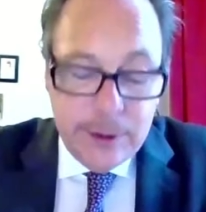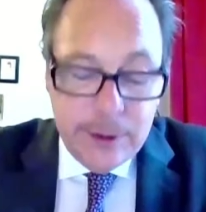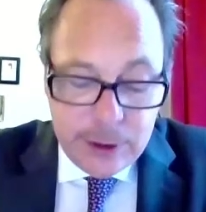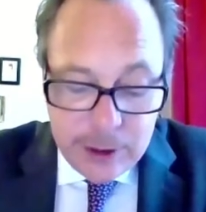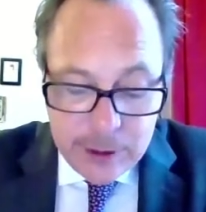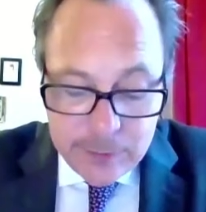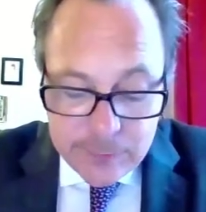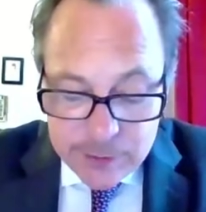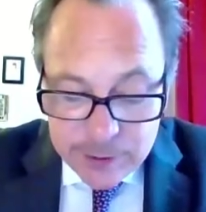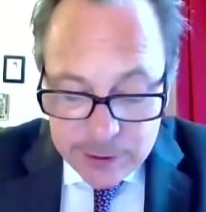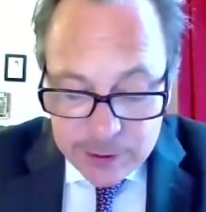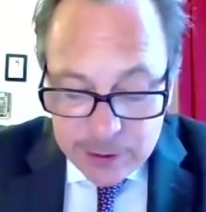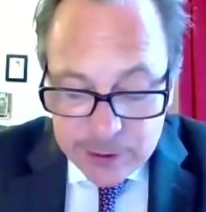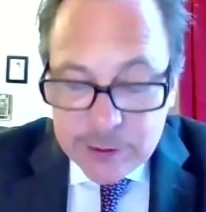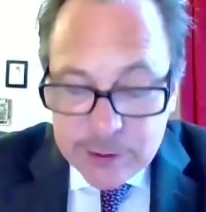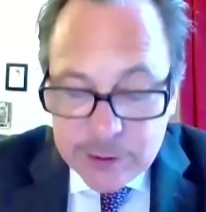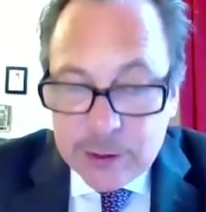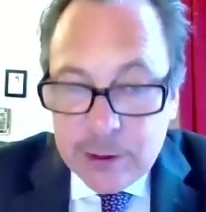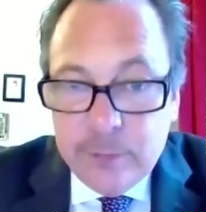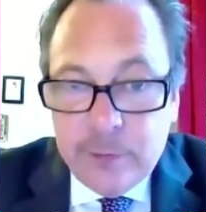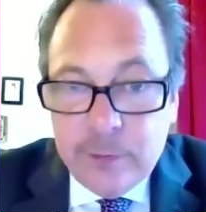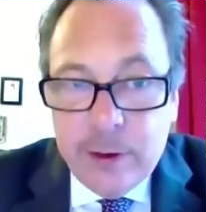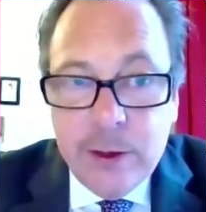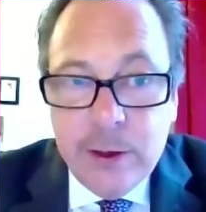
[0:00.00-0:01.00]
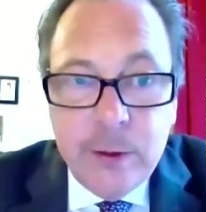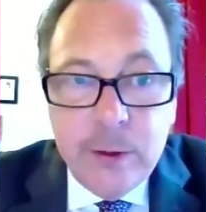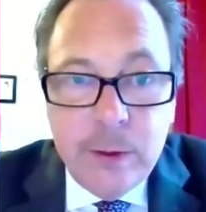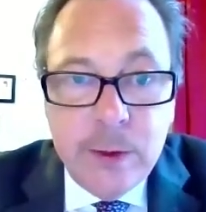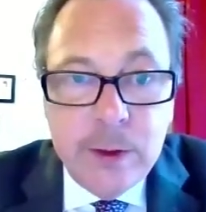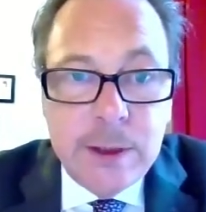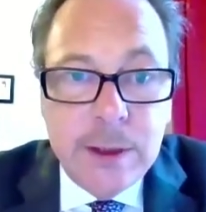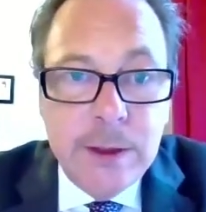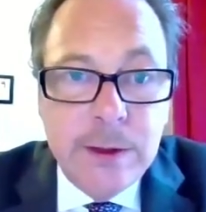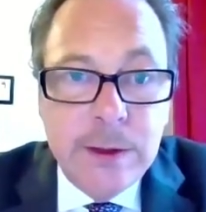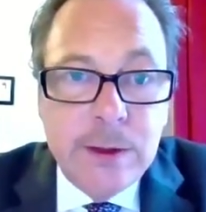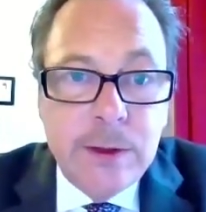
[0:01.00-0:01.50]
in the GFCI survey,
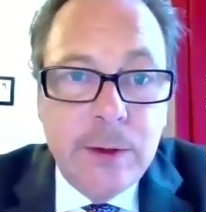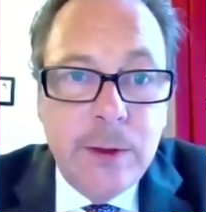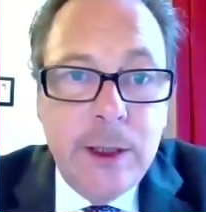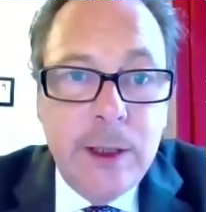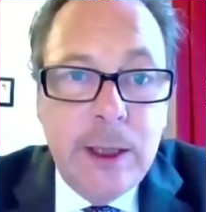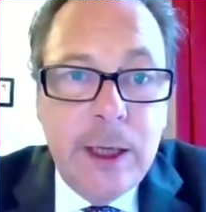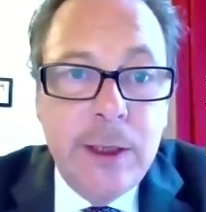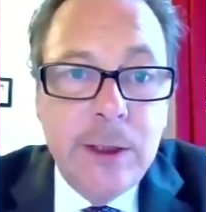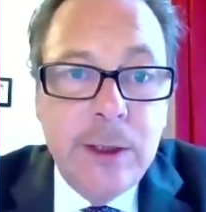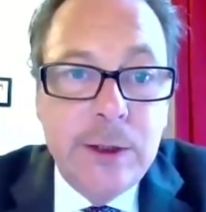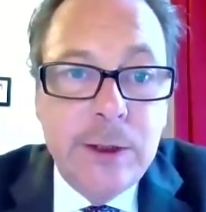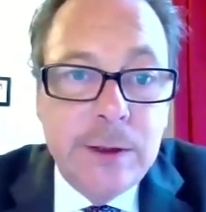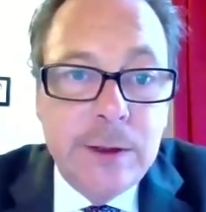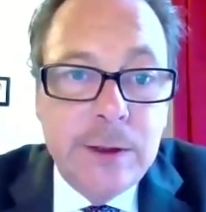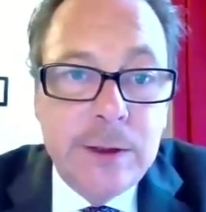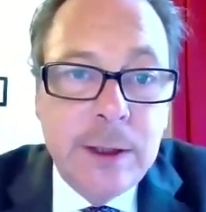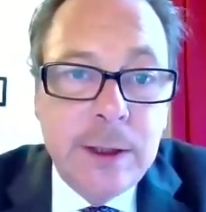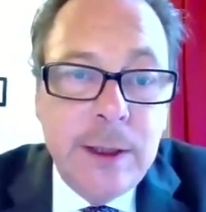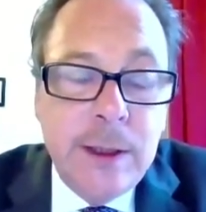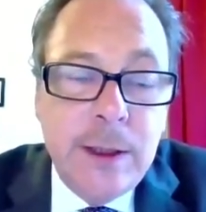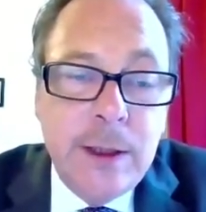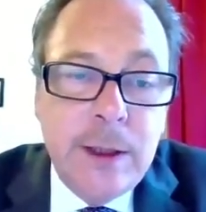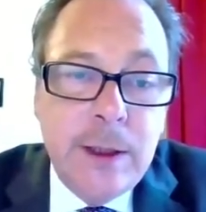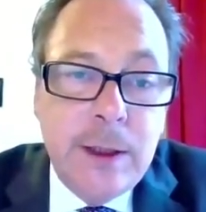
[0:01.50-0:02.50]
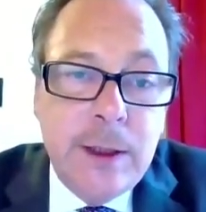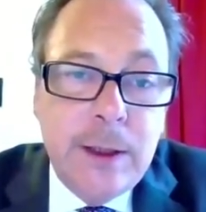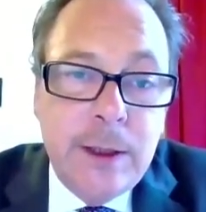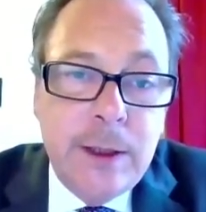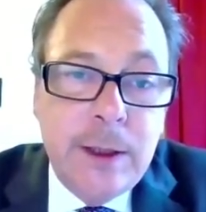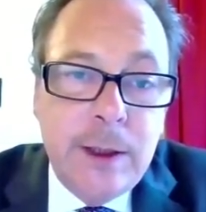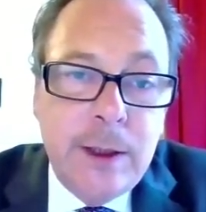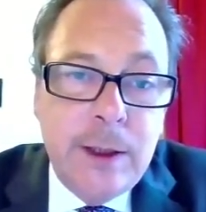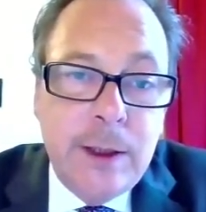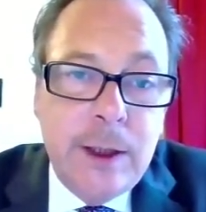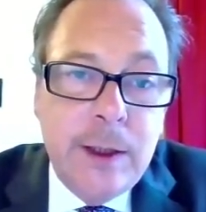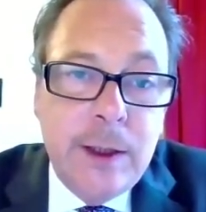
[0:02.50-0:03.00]
who it is who engages
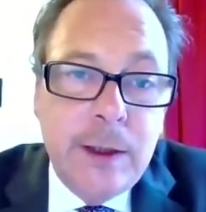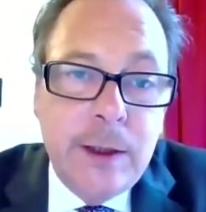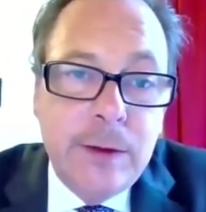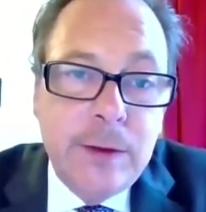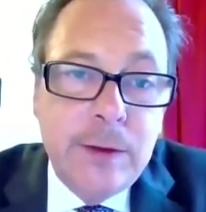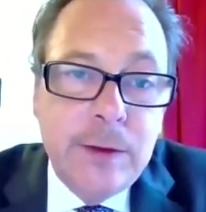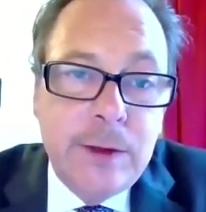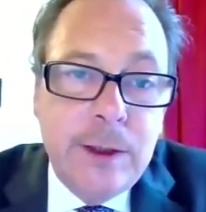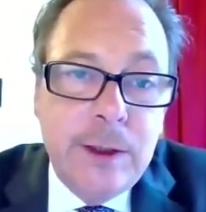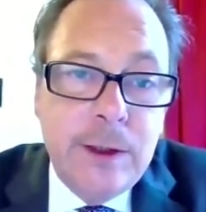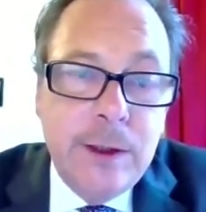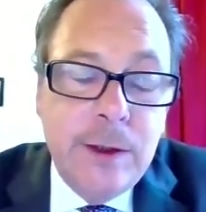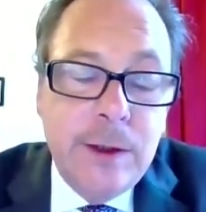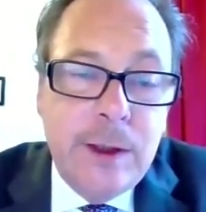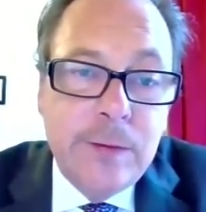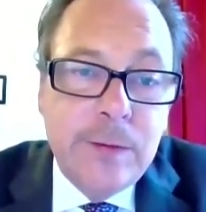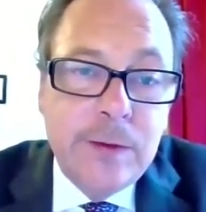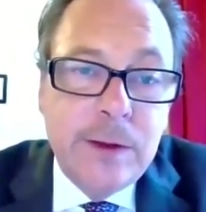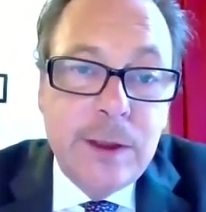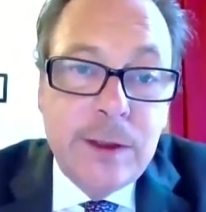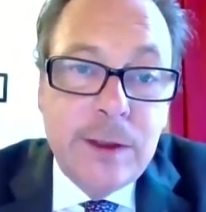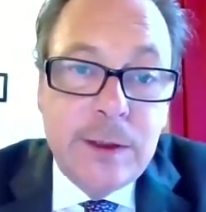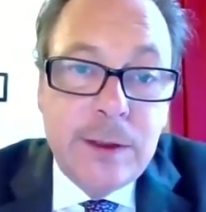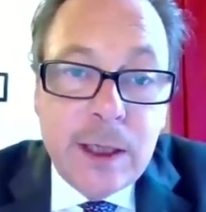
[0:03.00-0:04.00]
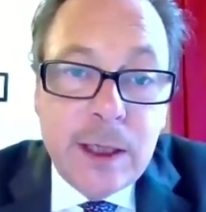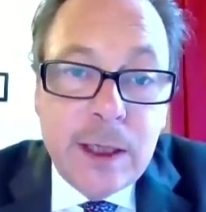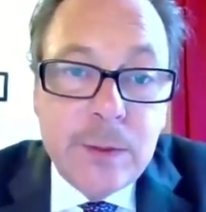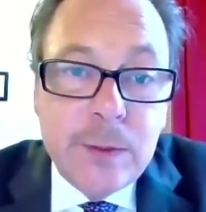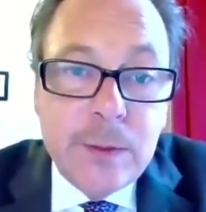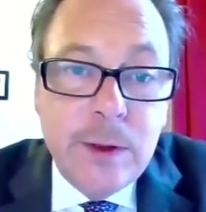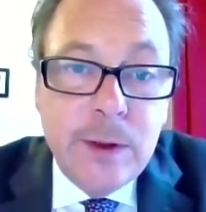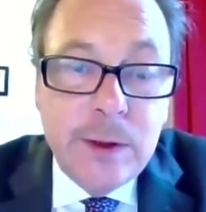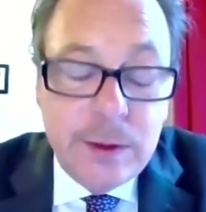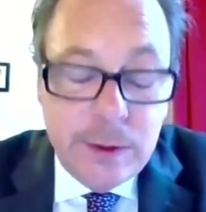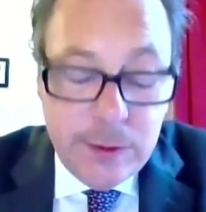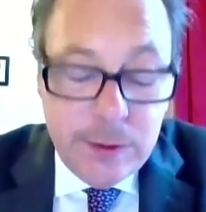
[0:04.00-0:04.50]
and gives an
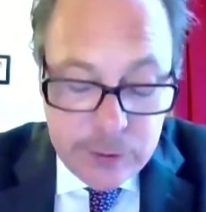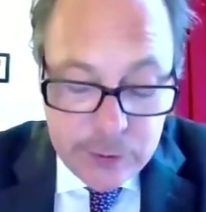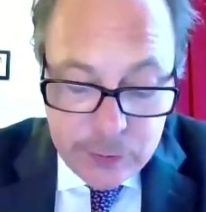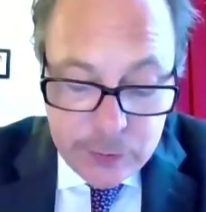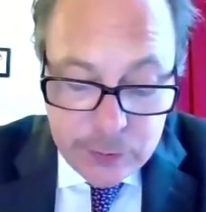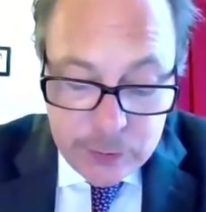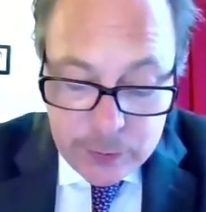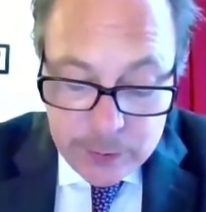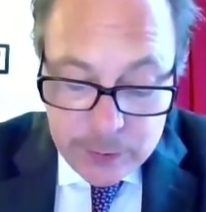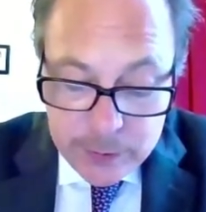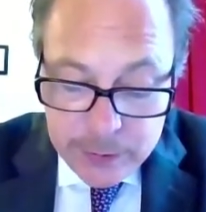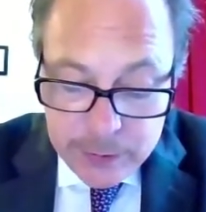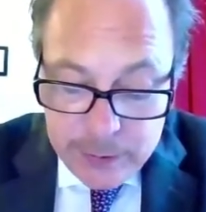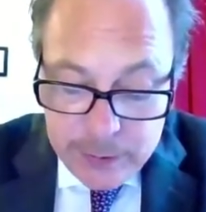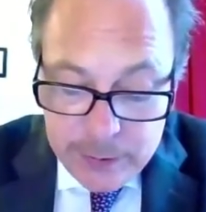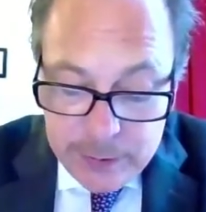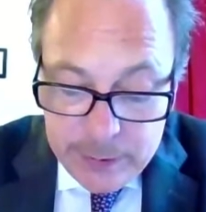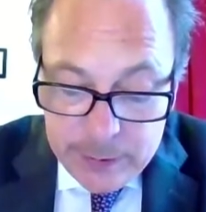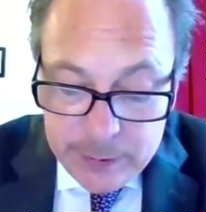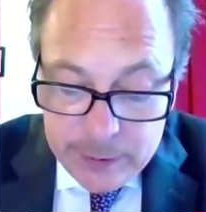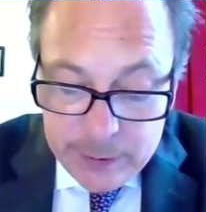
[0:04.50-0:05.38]
assessment score